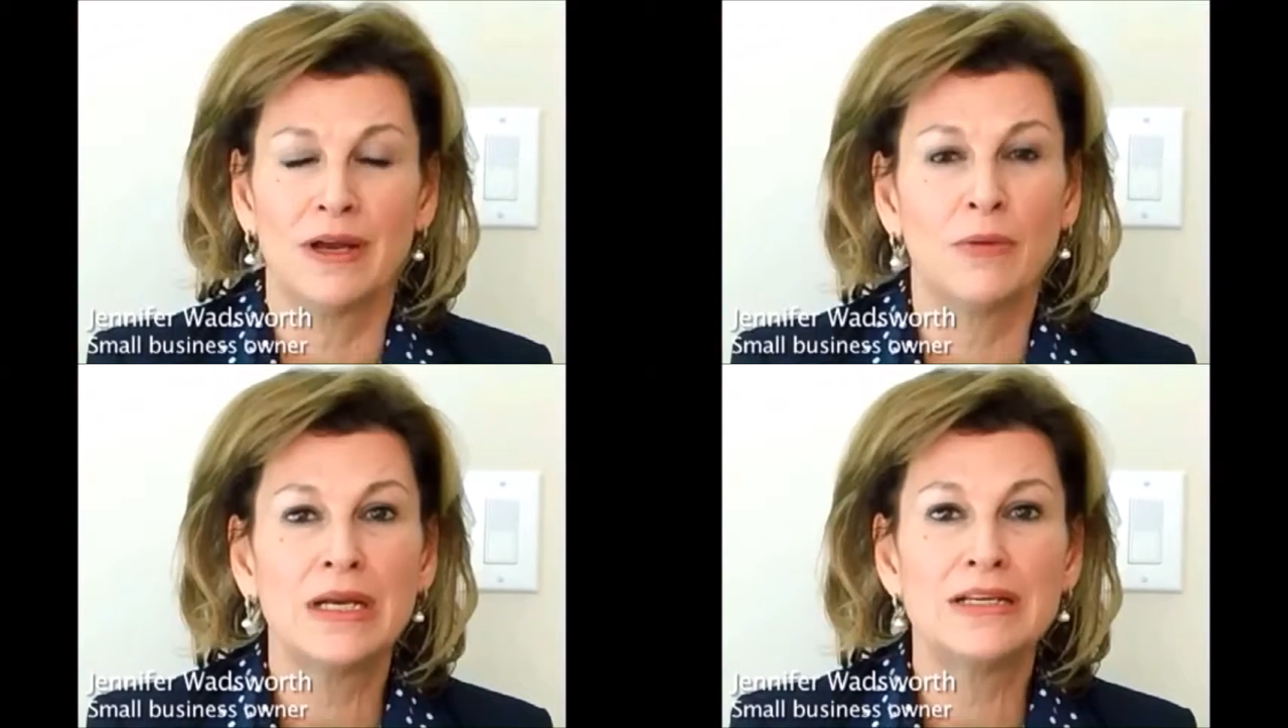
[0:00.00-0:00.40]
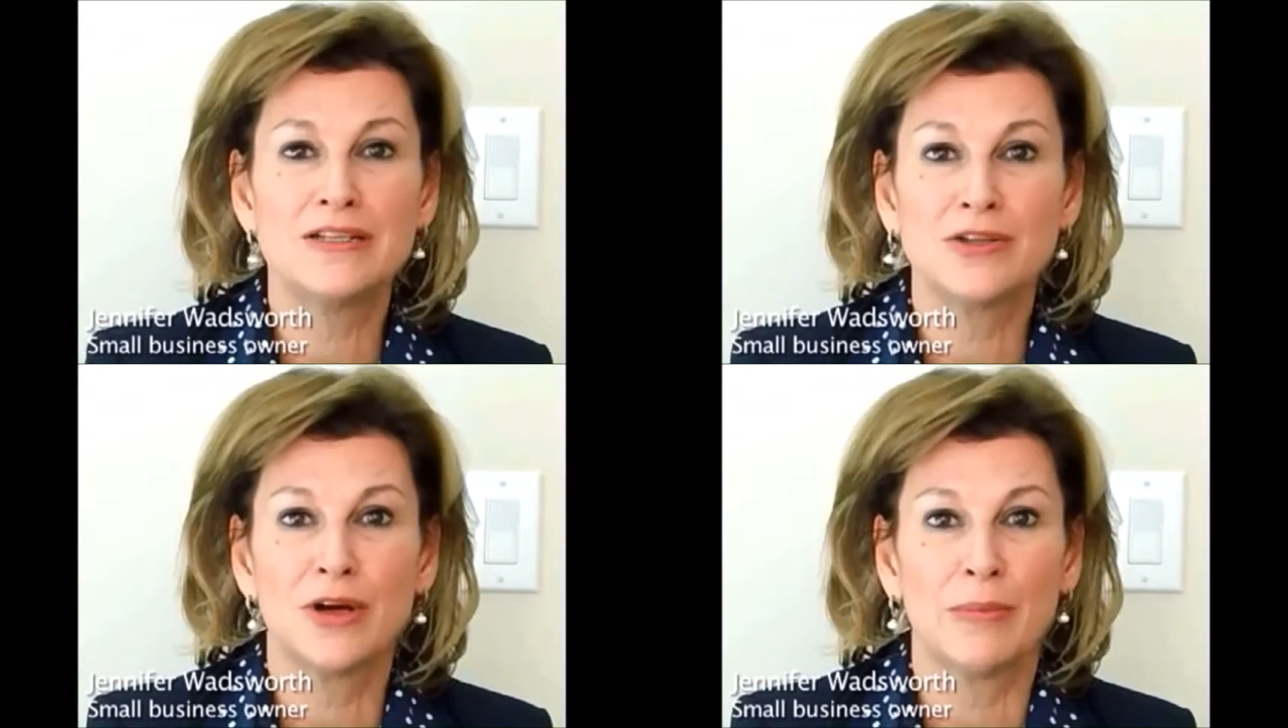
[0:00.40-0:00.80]
I wanted to
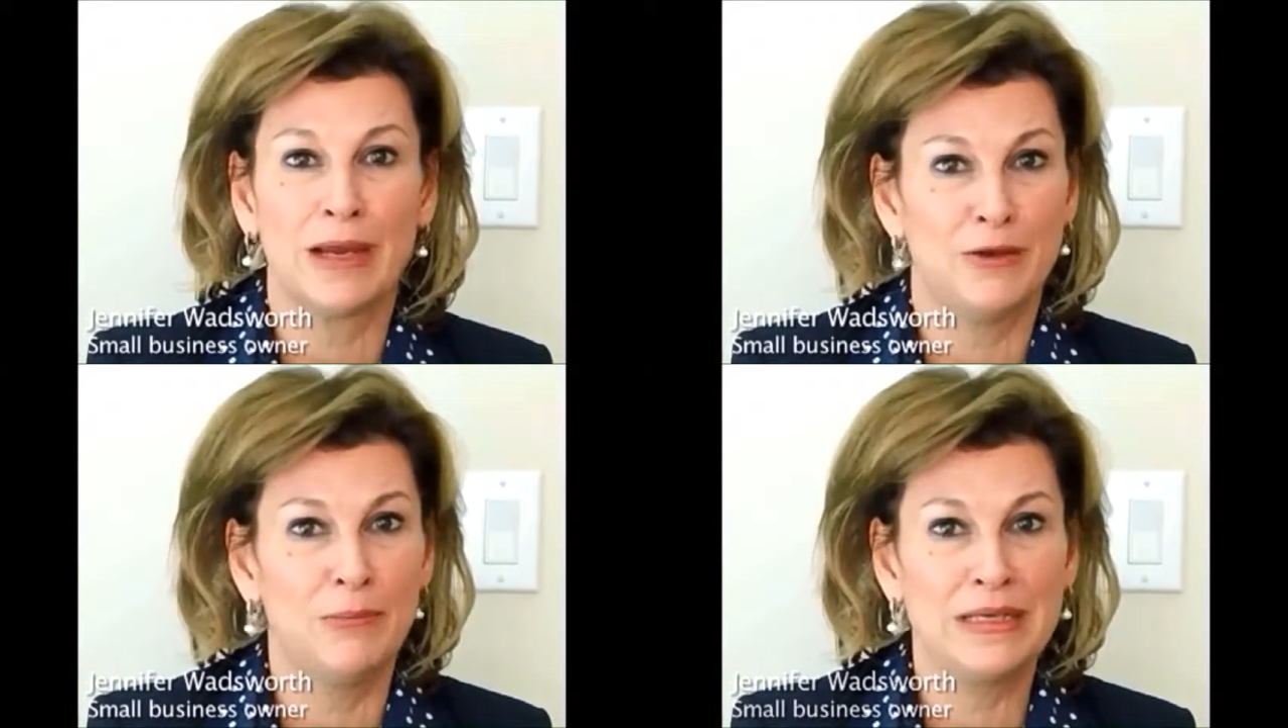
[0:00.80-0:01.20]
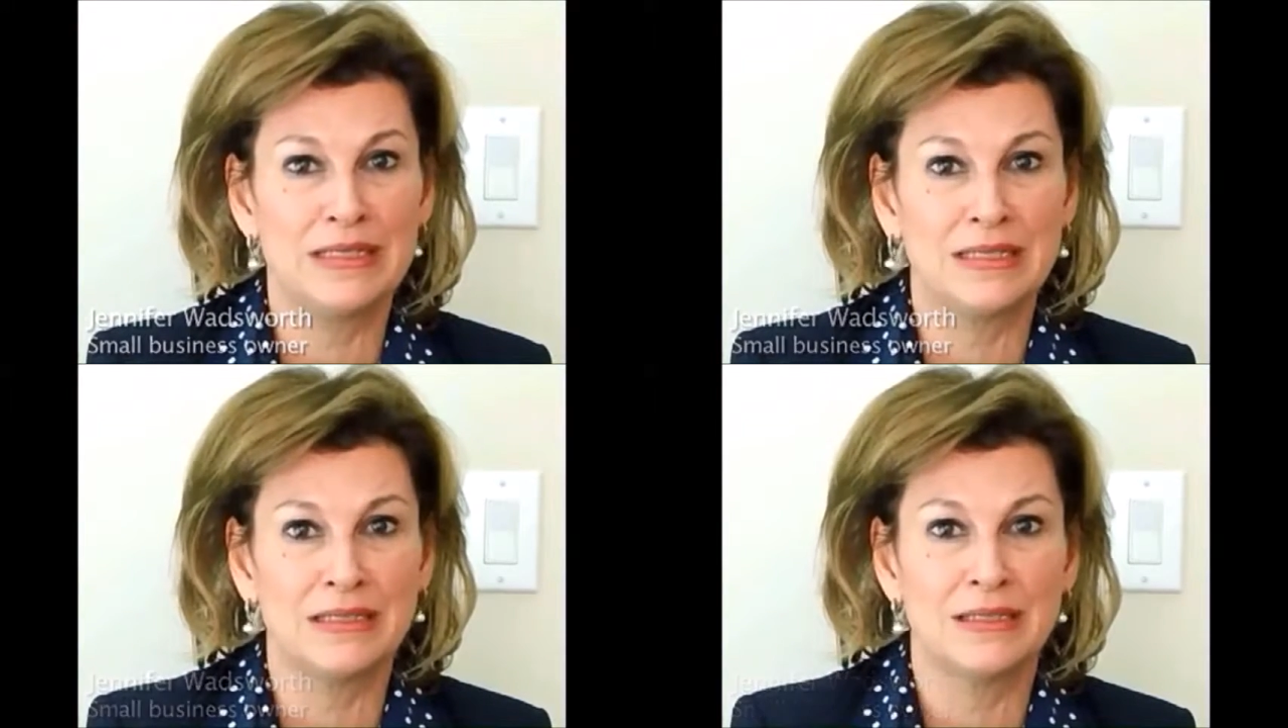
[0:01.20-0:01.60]
start my own
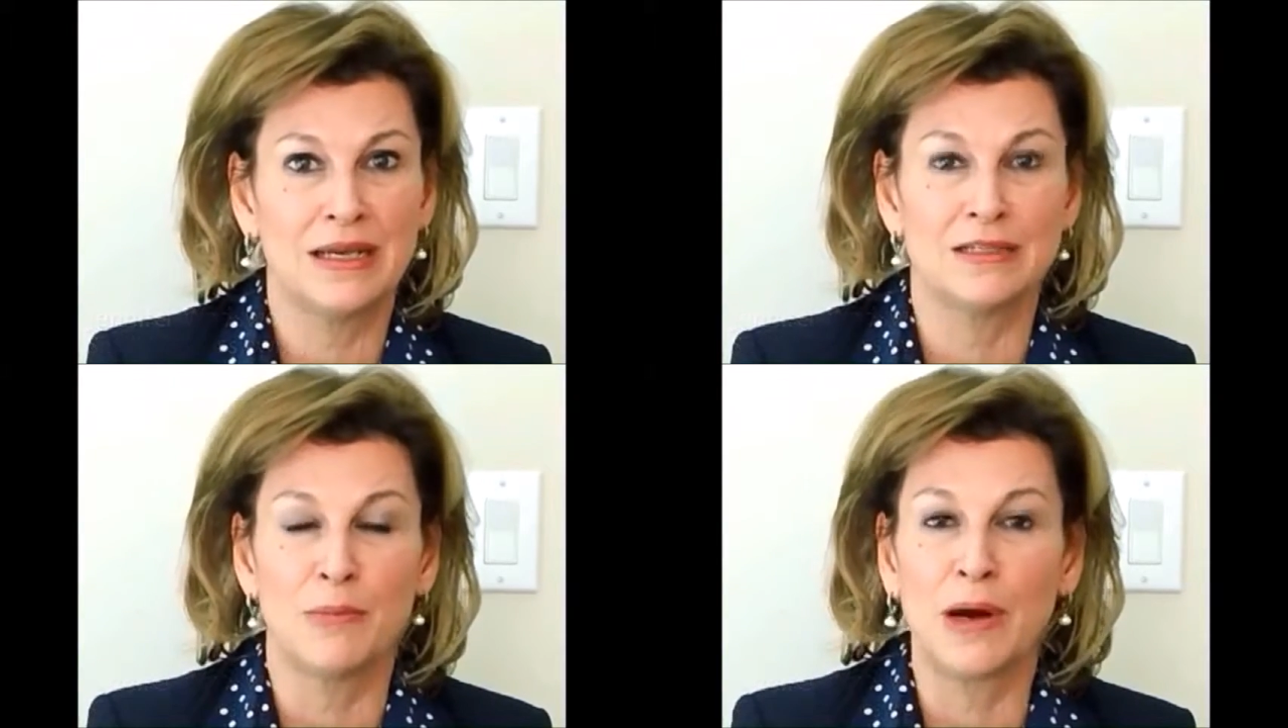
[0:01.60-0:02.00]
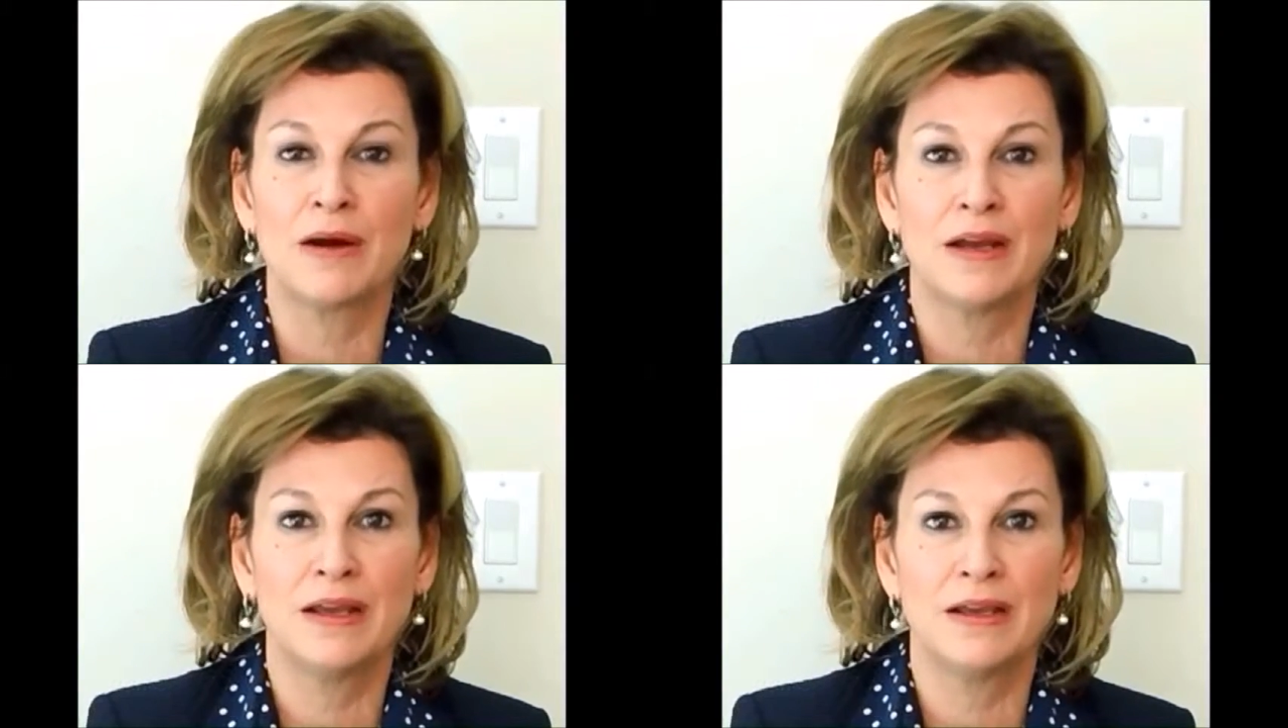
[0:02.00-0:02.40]
business as a
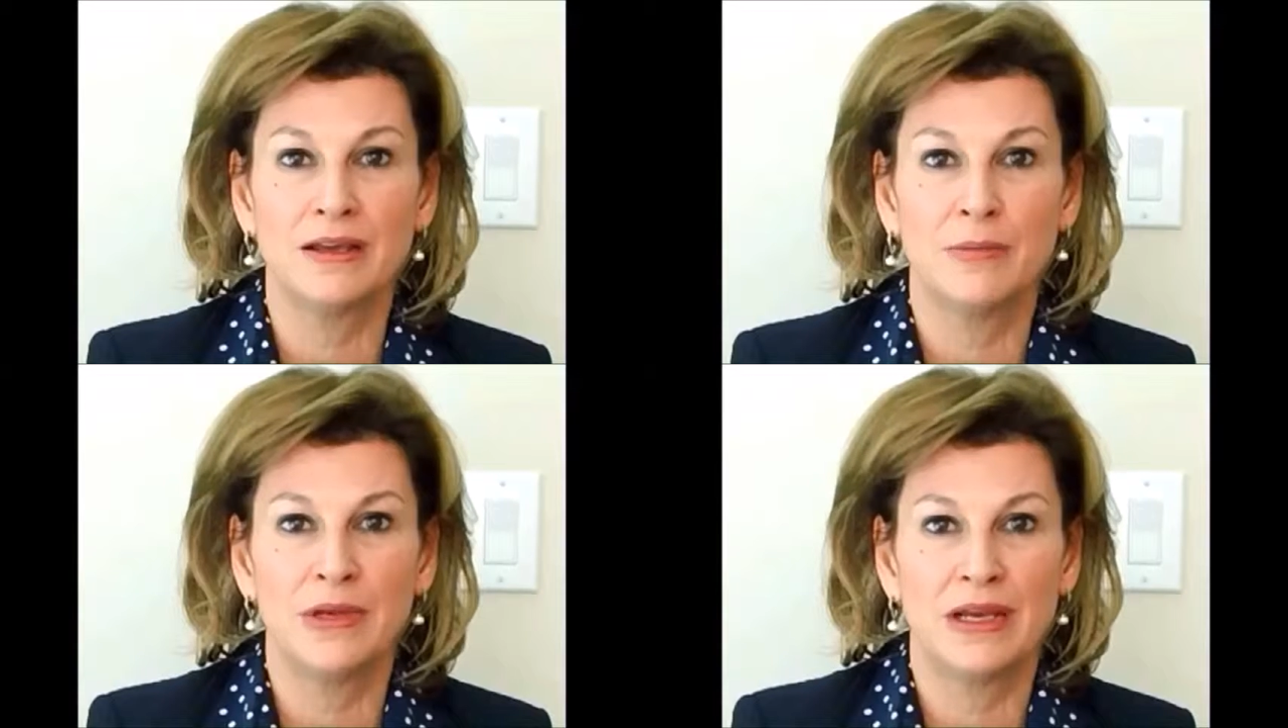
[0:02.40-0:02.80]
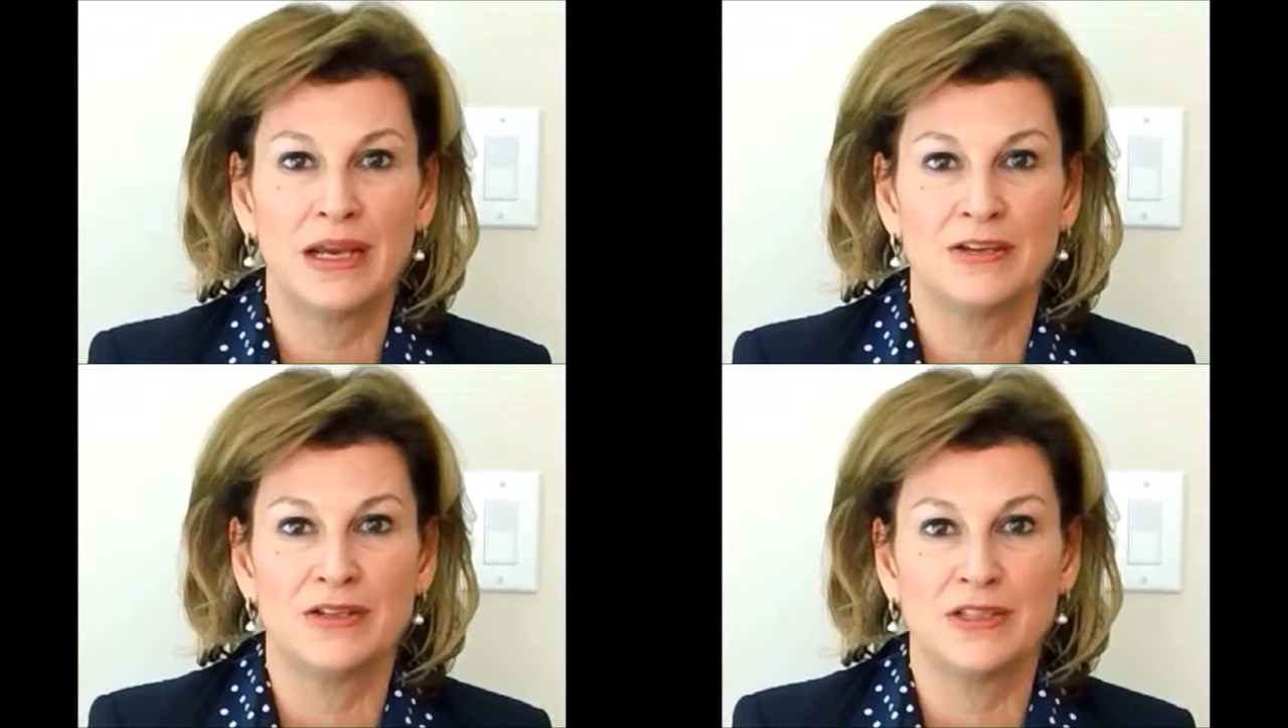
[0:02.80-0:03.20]
marketing and
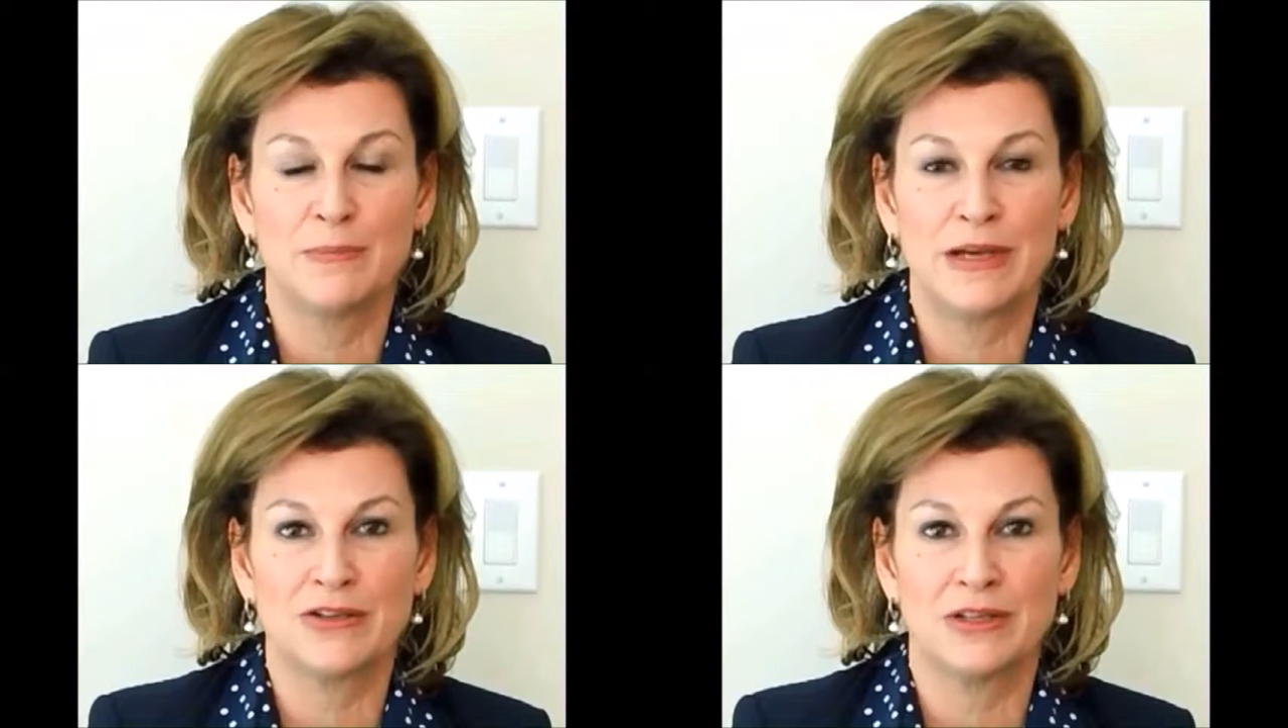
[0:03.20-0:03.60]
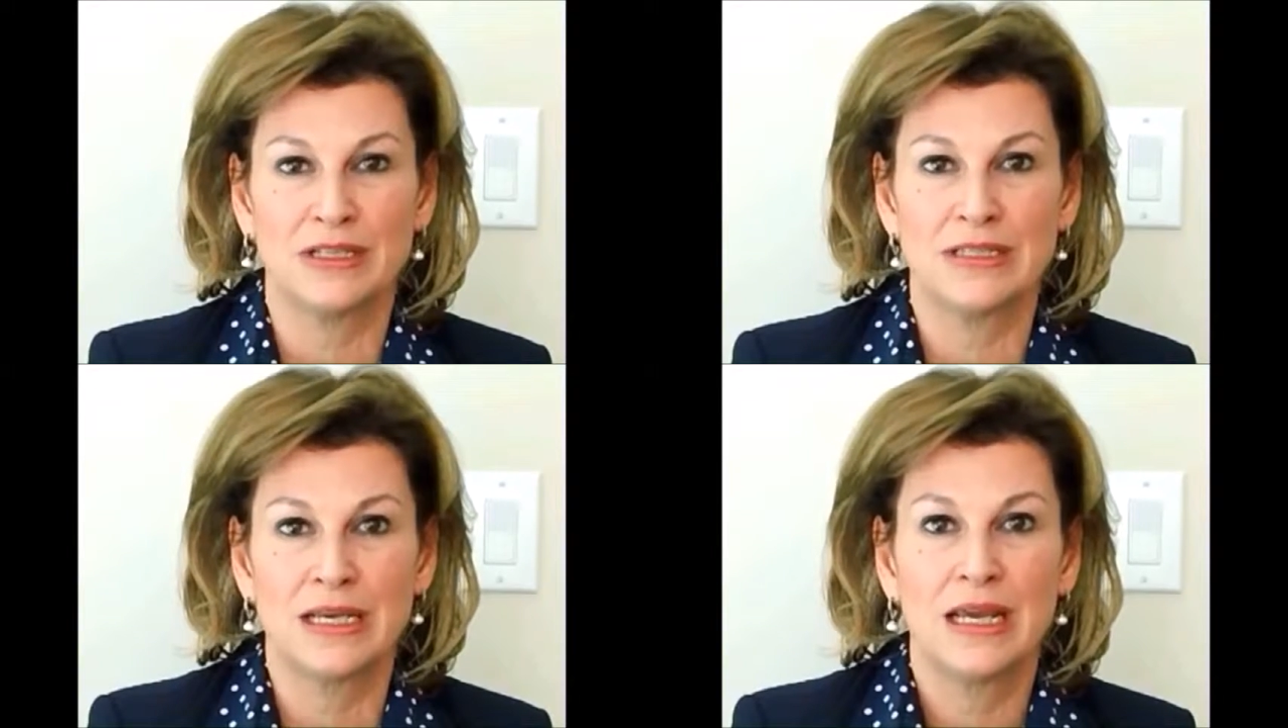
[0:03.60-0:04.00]
communications
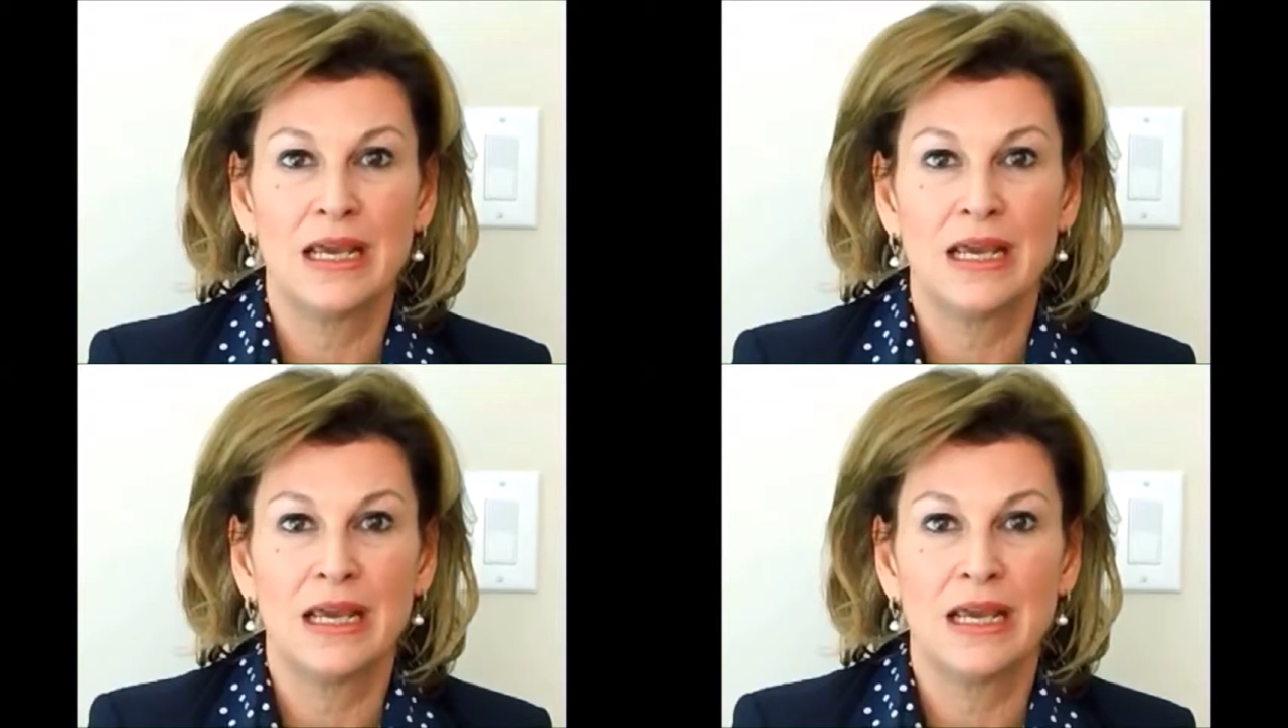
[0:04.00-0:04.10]
specialist.